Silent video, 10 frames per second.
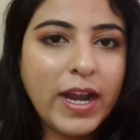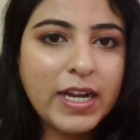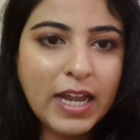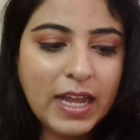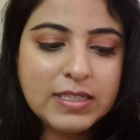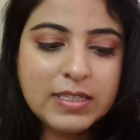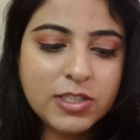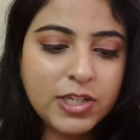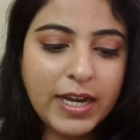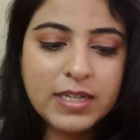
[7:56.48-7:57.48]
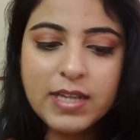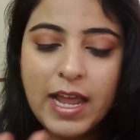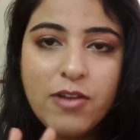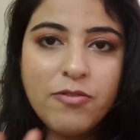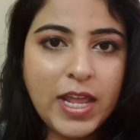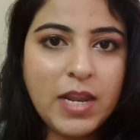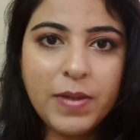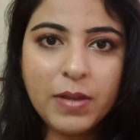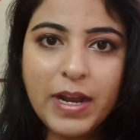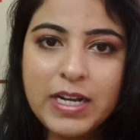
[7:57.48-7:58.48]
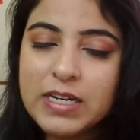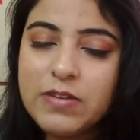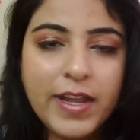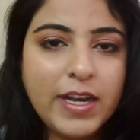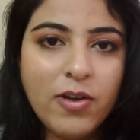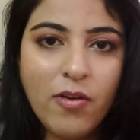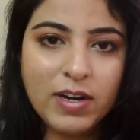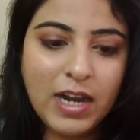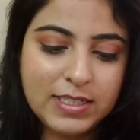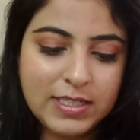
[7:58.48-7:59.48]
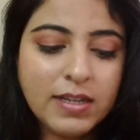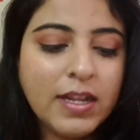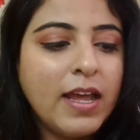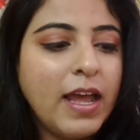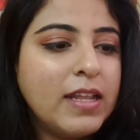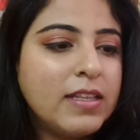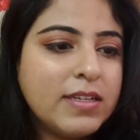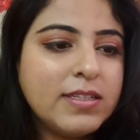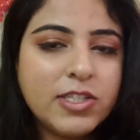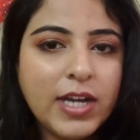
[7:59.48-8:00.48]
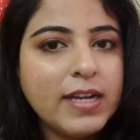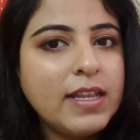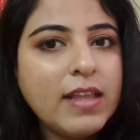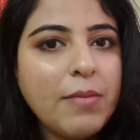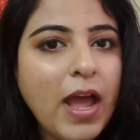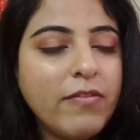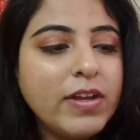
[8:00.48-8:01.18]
Quite nice shades and very pigmented, very long lasting. And this shade that I'm